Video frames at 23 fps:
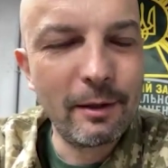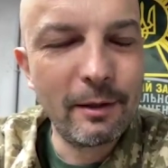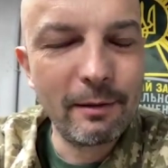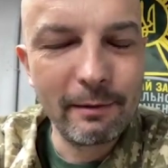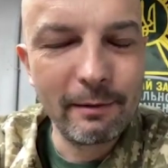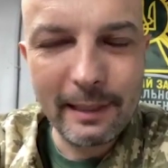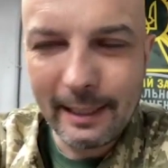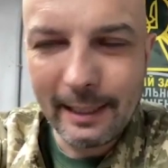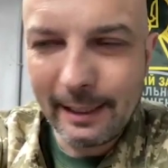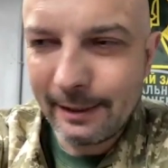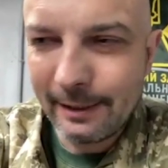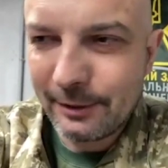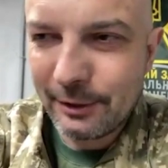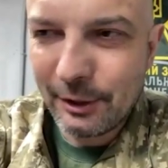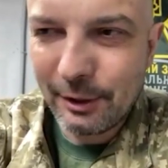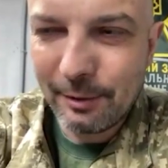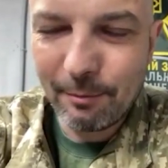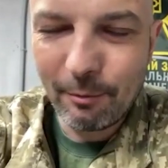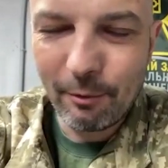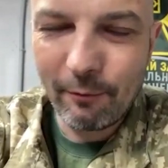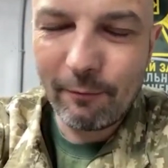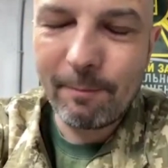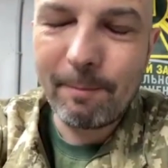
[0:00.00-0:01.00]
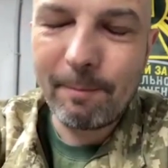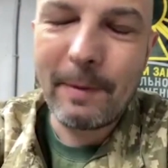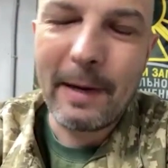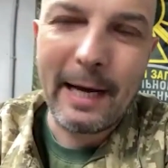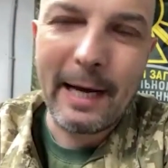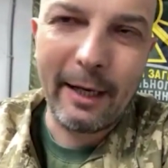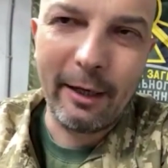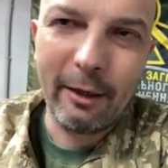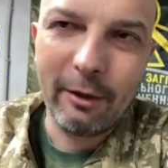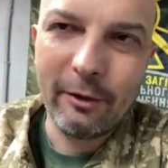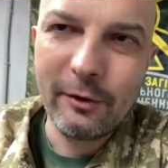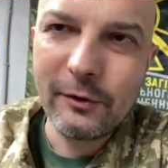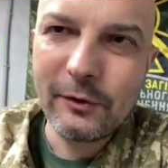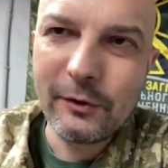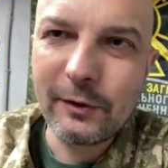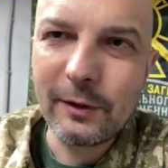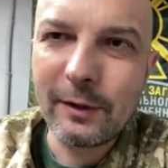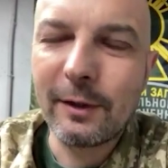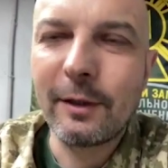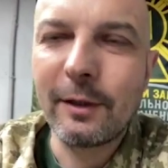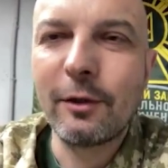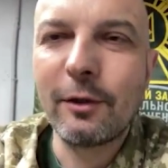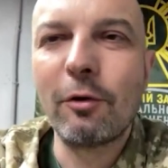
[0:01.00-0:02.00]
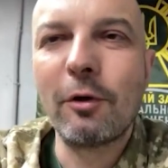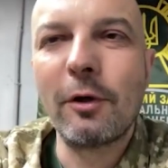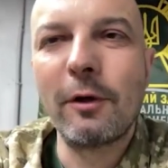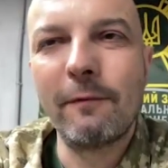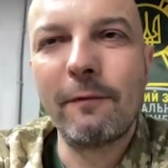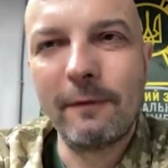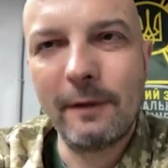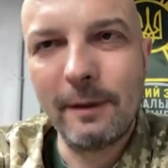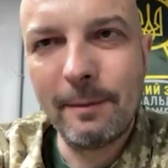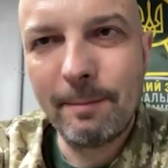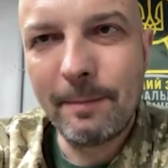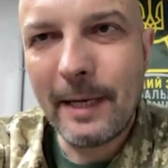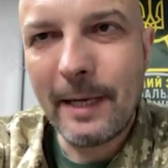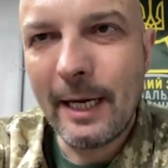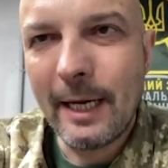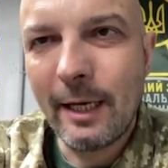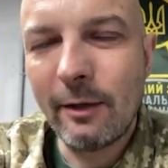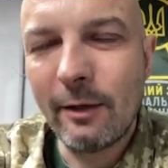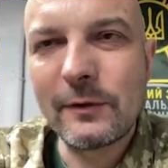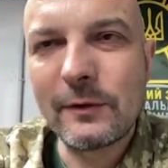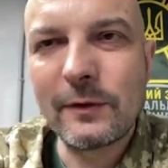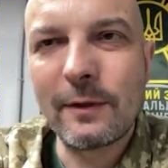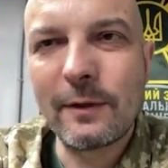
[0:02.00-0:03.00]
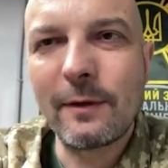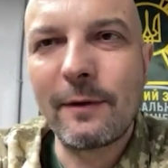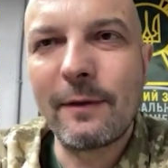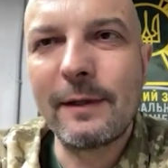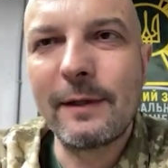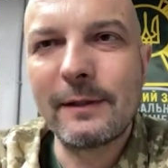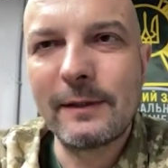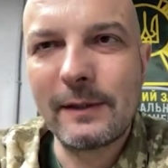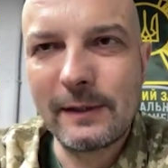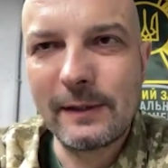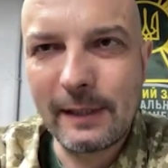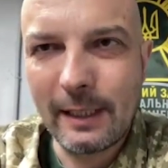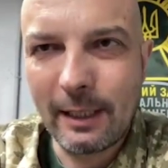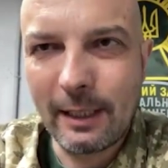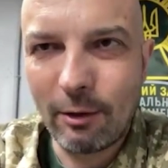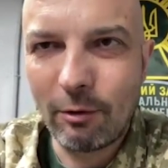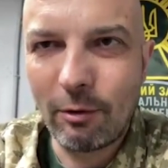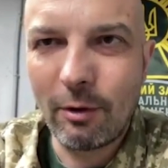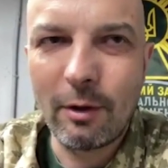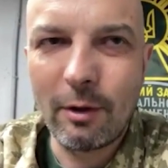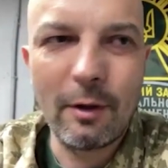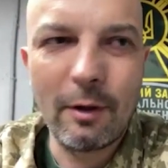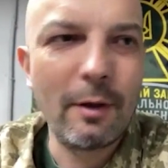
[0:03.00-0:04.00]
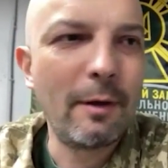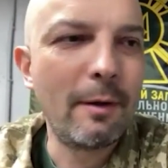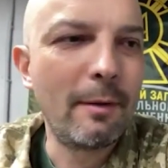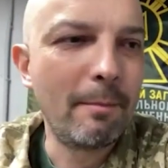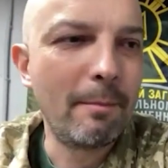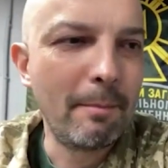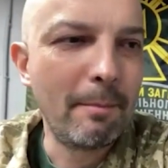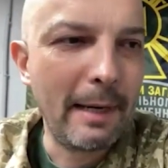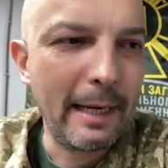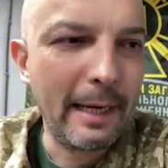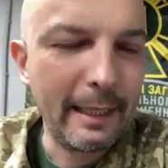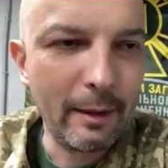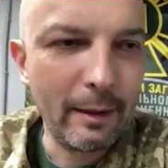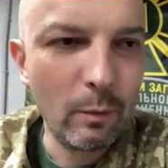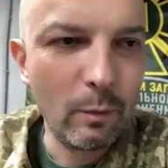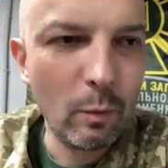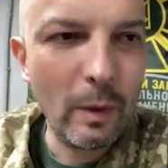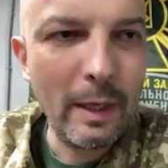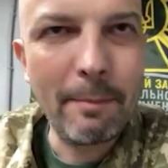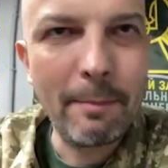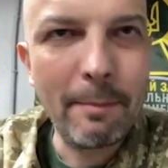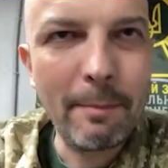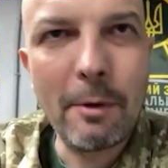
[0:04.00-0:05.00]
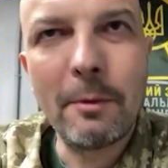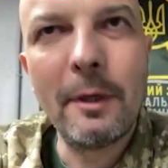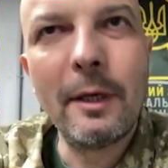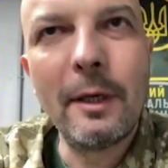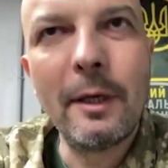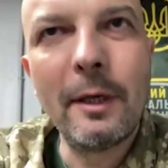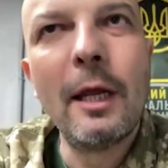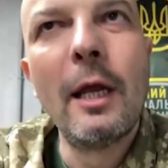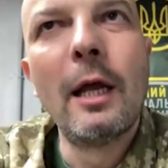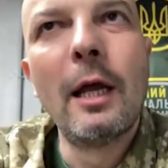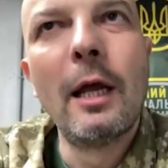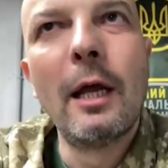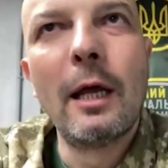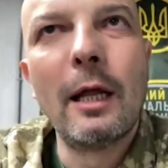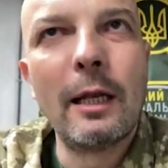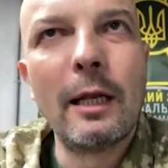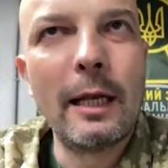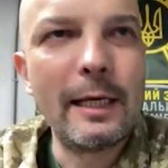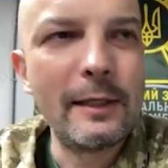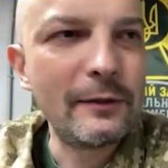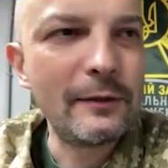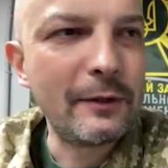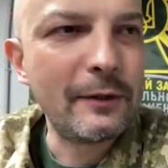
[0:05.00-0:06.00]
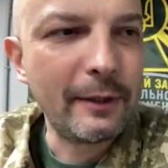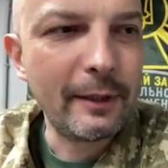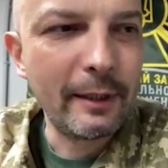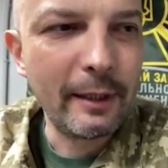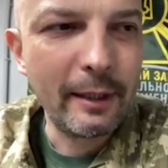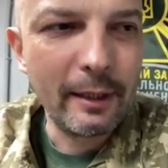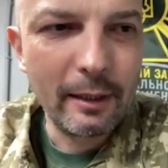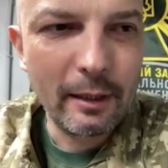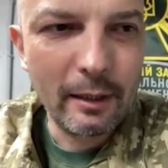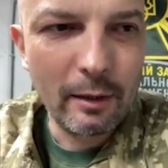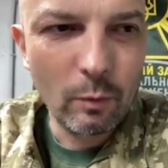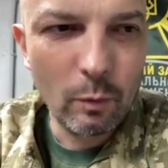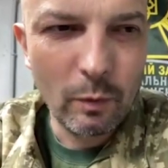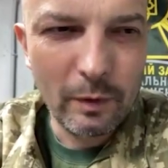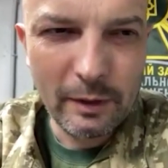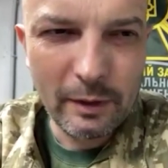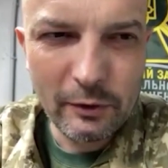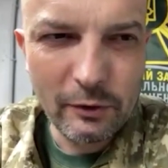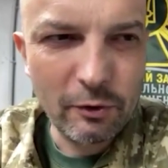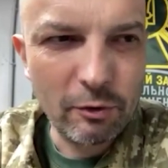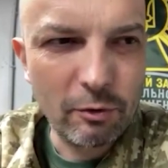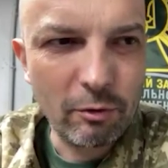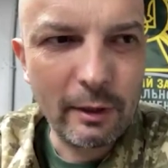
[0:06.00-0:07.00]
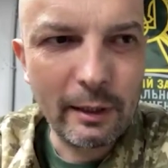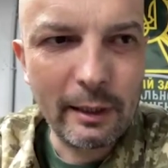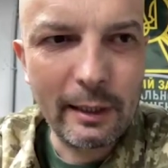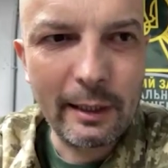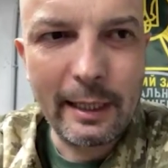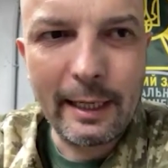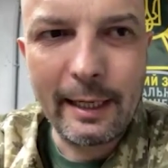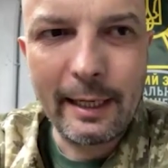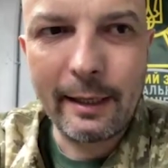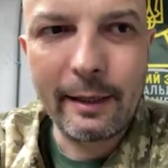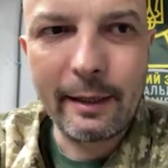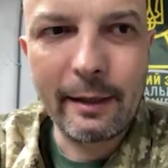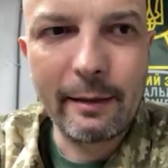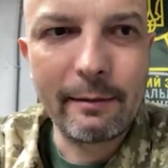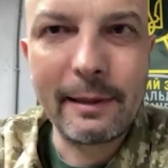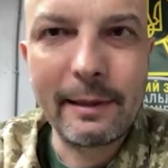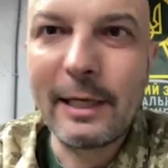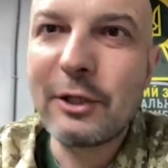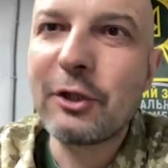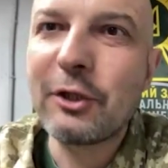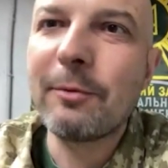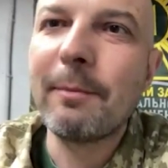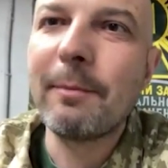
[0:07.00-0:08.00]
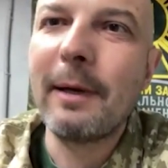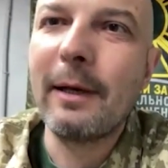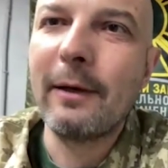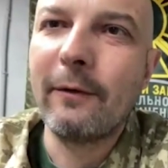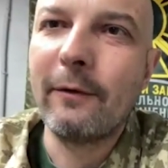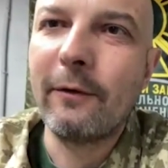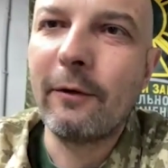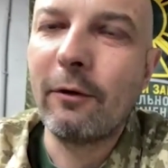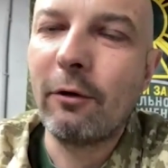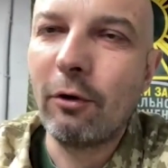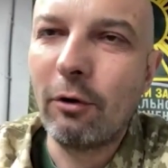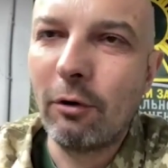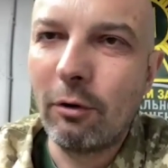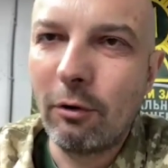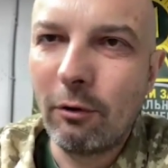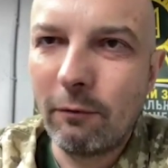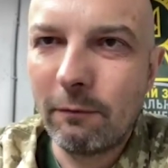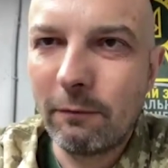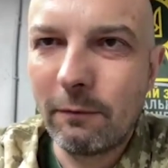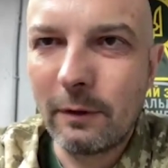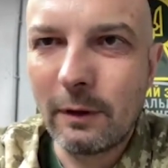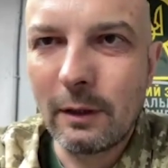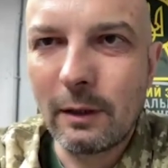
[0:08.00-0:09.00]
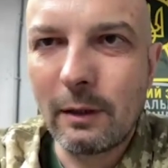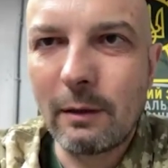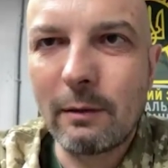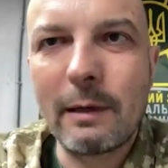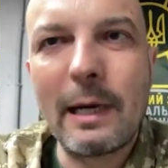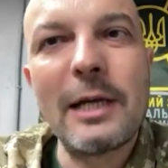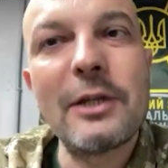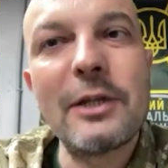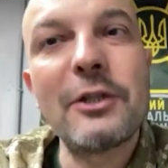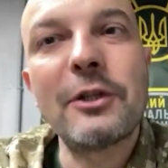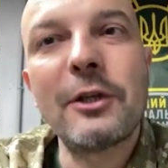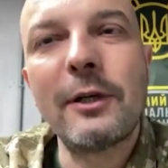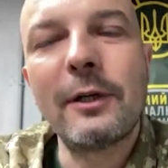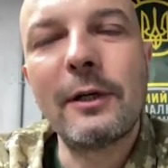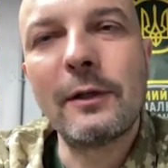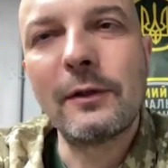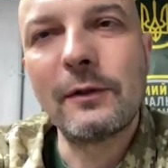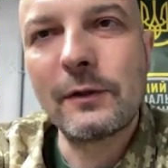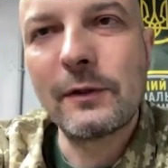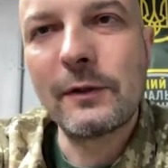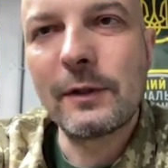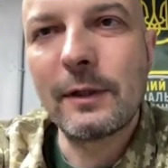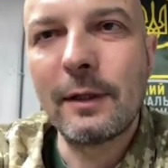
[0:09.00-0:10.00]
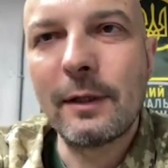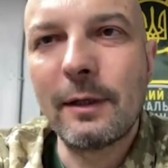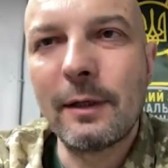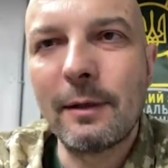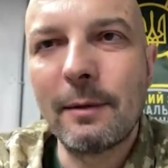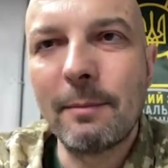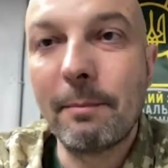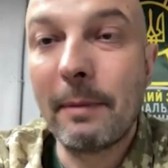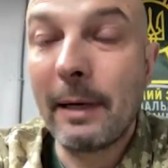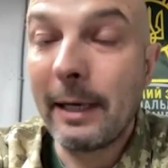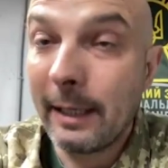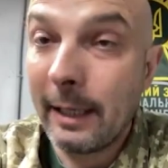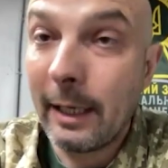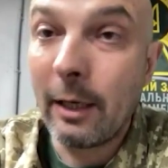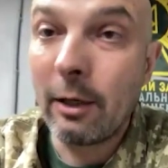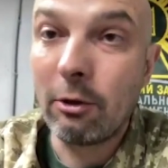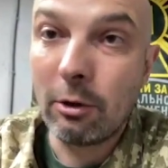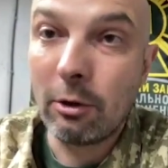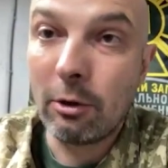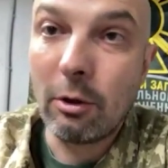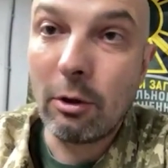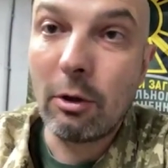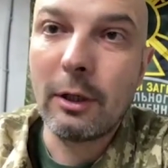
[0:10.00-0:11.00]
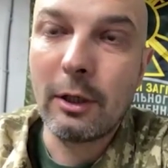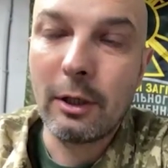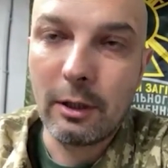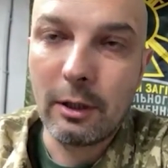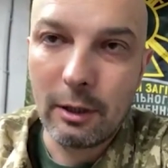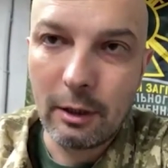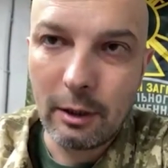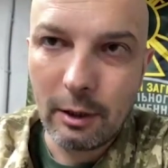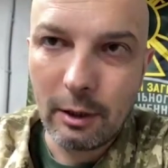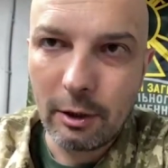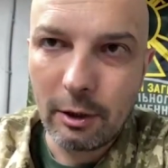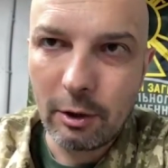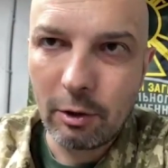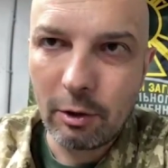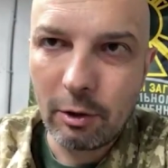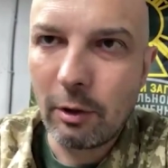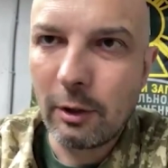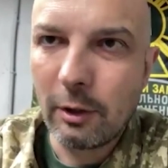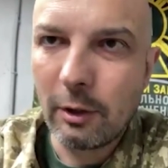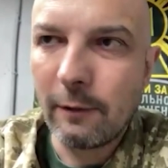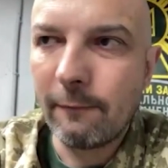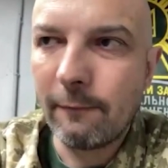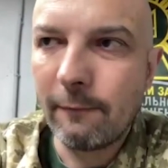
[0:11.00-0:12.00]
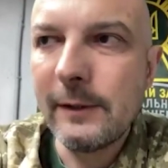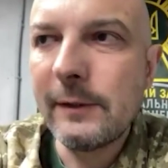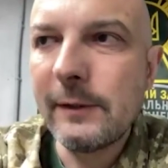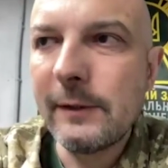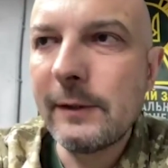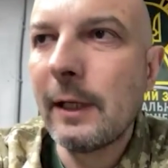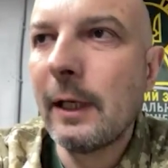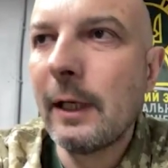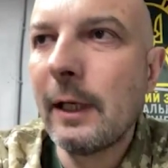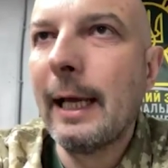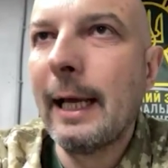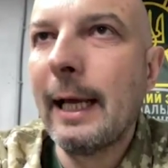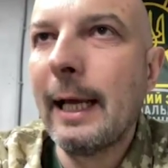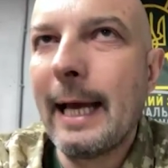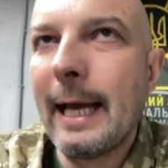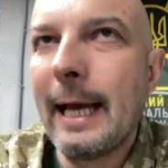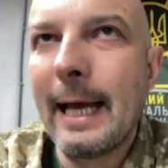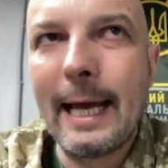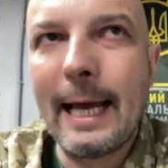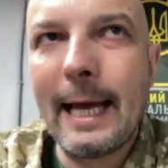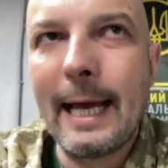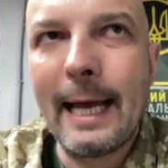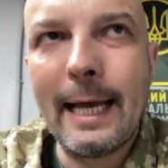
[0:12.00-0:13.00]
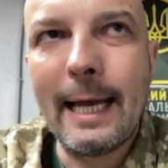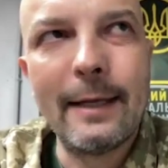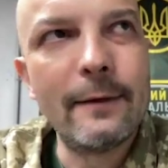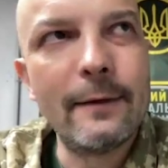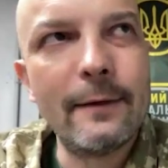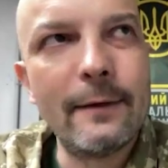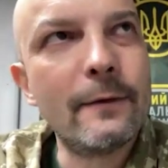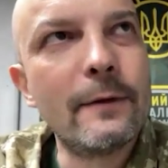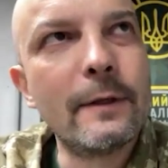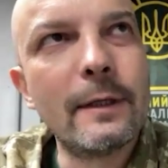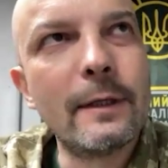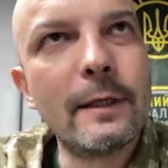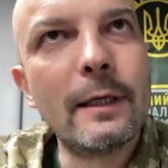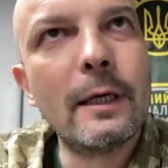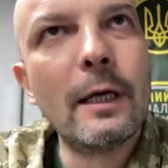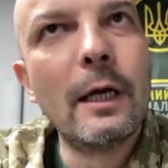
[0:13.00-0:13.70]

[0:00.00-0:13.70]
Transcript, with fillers: great team of pilots, UAV uh, pilots. Uh, this is our main weapon. Last year, we destroyed like a regiment of Russians by our UAVs and